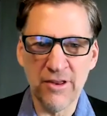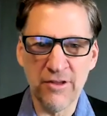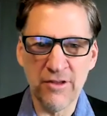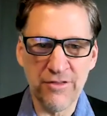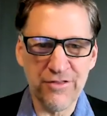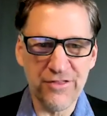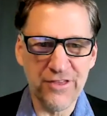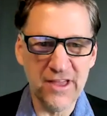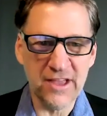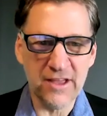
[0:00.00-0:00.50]
You
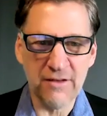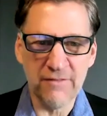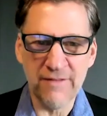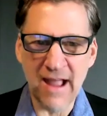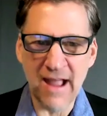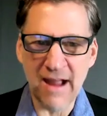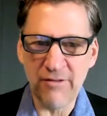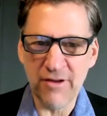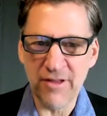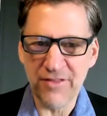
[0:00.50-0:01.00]
think of
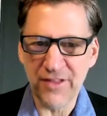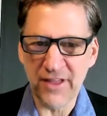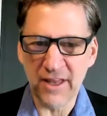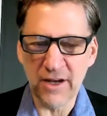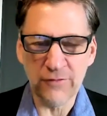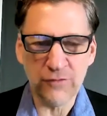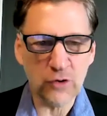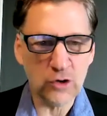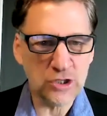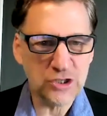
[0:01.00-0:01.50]
everything.
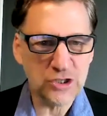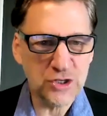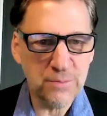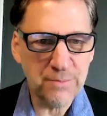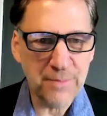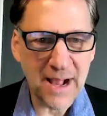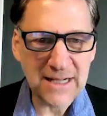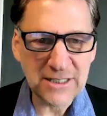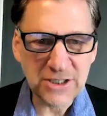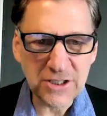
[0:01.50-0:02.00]
And of course, you
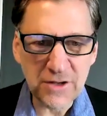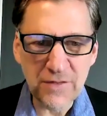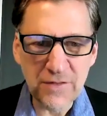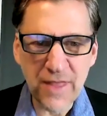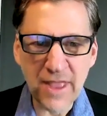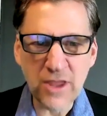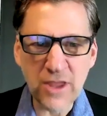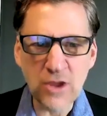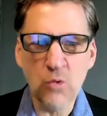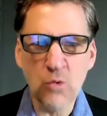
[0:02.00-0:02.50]
mentioned
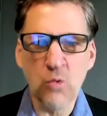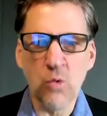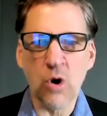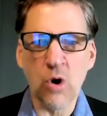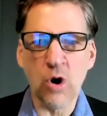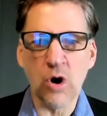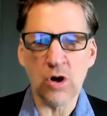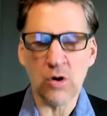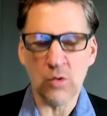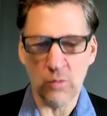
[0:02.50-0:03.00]
that you
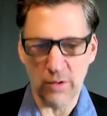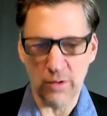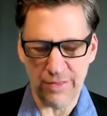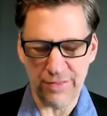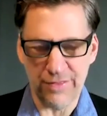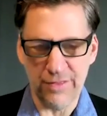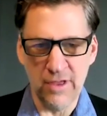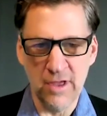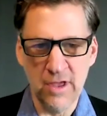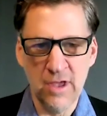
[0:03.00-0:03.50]
work
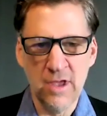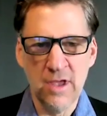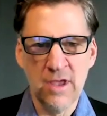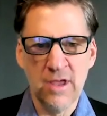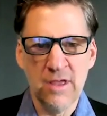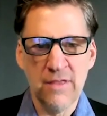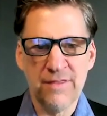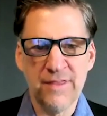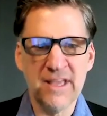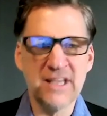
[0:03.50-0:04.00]
with
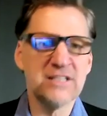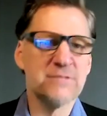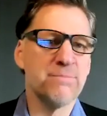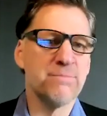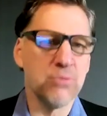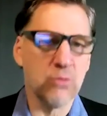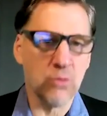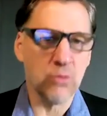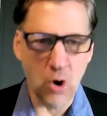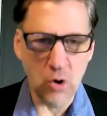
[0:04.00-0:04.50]
these
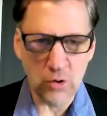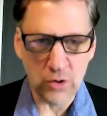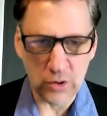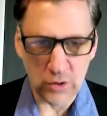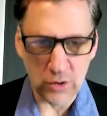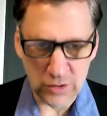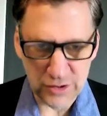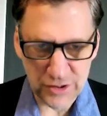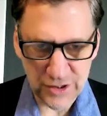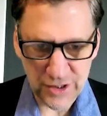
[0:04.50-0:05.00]

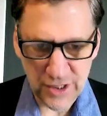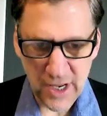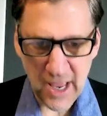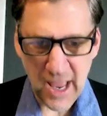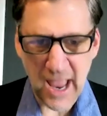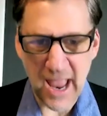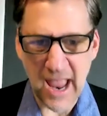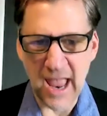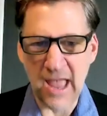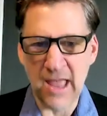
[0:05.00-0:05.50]
brokers
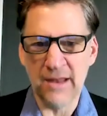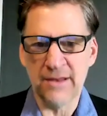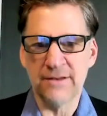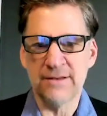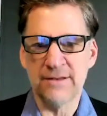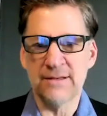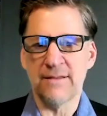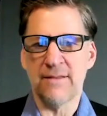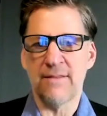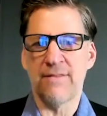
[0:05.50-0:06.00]

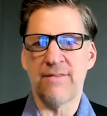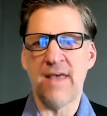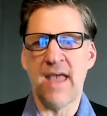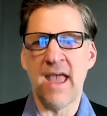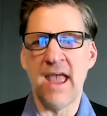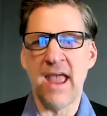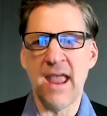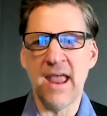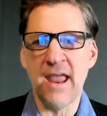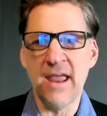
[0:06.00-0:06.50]
and
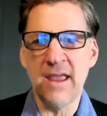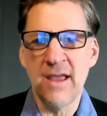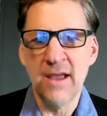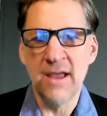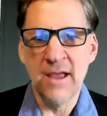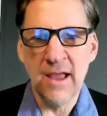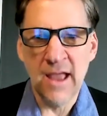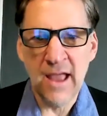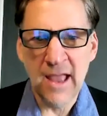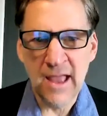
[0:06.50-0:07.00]
they
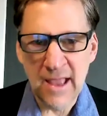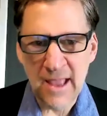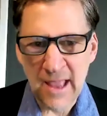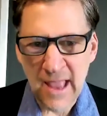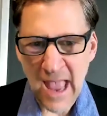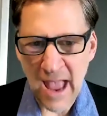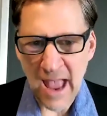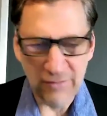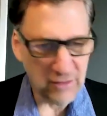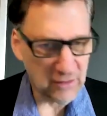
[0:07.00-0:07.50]

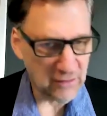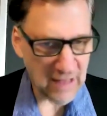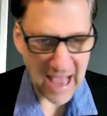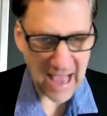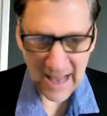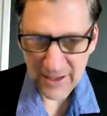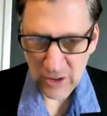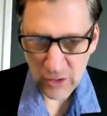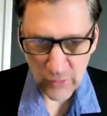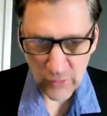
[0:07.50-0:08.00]
have a
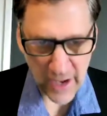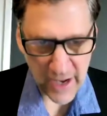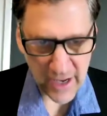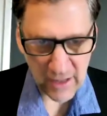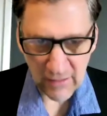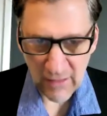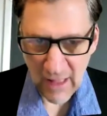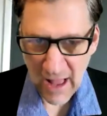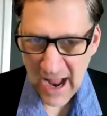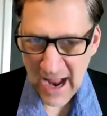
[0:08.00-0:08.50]
lot of great
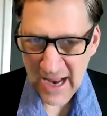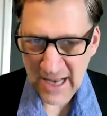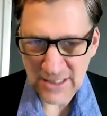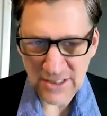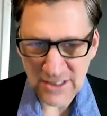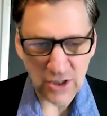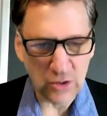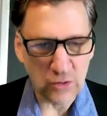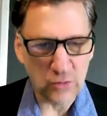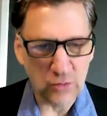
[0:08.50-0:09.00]

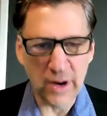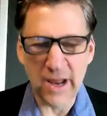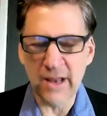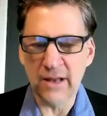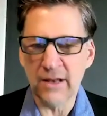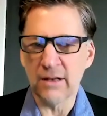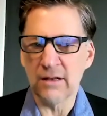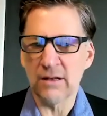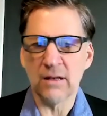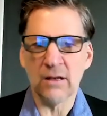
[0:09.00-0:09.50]
clients, a
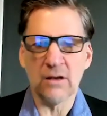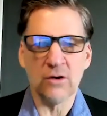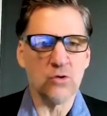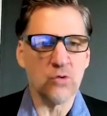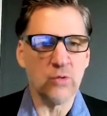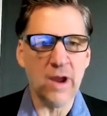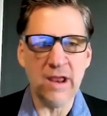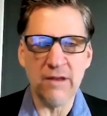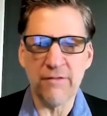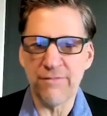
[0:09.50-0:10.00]
great
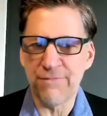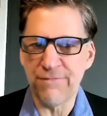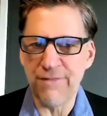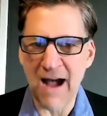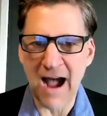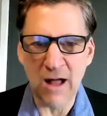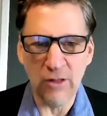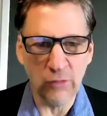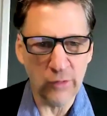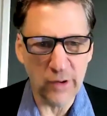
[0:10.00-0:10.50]
great
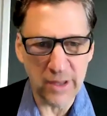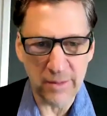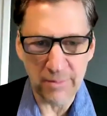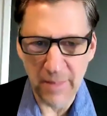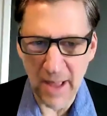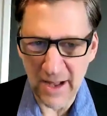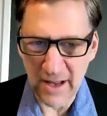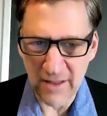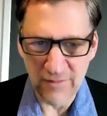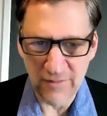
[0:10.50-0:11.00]
following,
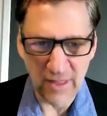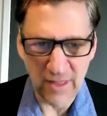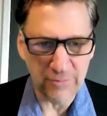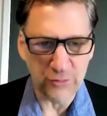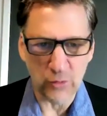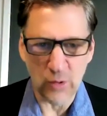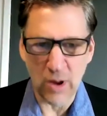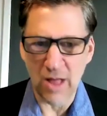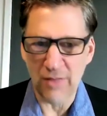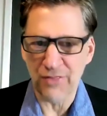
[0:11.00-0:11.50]
many of them
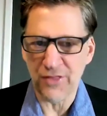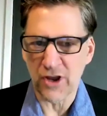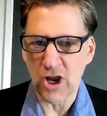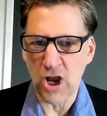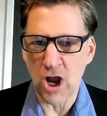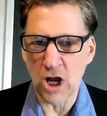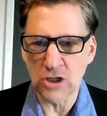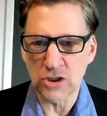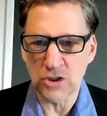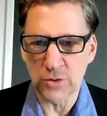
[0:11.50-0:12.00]
throughout the
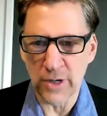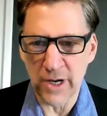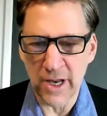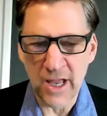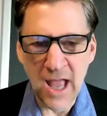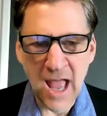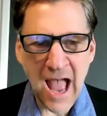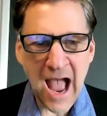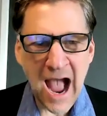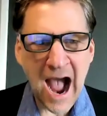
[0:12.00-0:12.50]

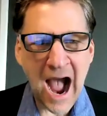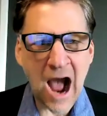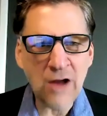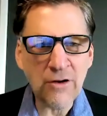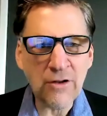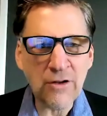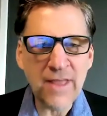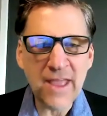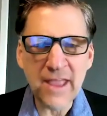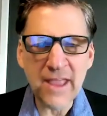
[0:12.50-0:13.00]
country. How
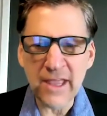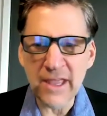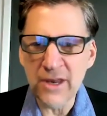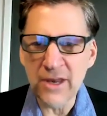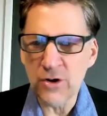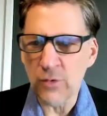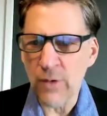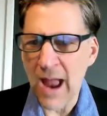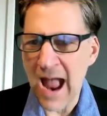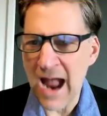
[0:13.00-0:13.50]
do they
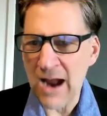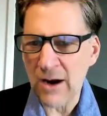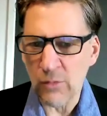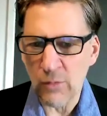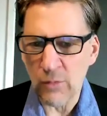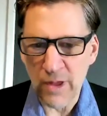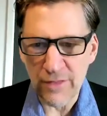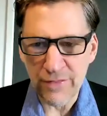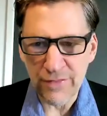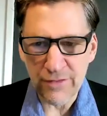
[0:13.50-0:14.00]
interact
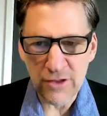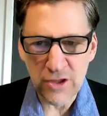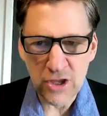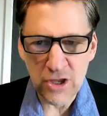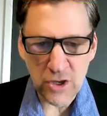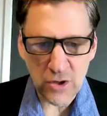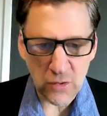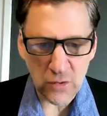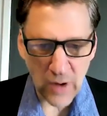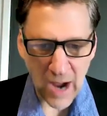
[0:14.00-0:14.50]
with
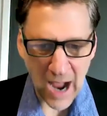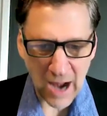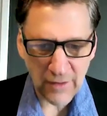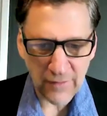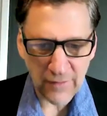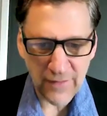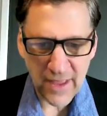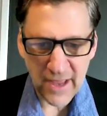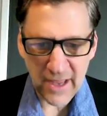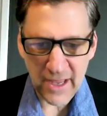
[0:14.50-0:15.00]
you? How
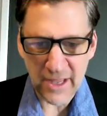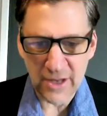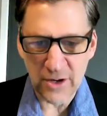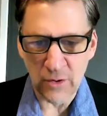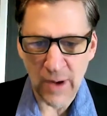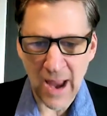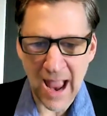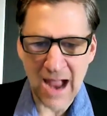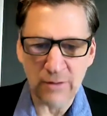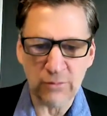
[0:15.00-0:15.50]
do they
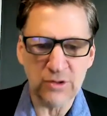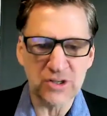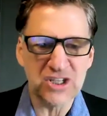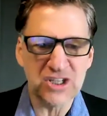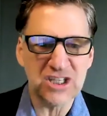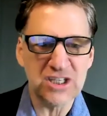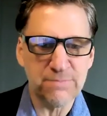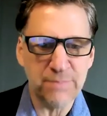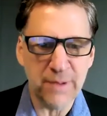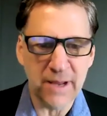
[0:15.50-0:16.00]
interact with
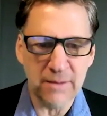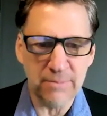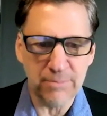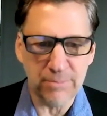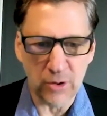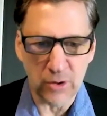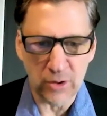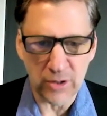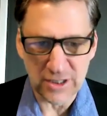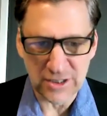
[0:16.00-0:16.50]

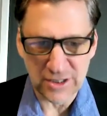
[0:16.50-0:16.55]
Speedbird?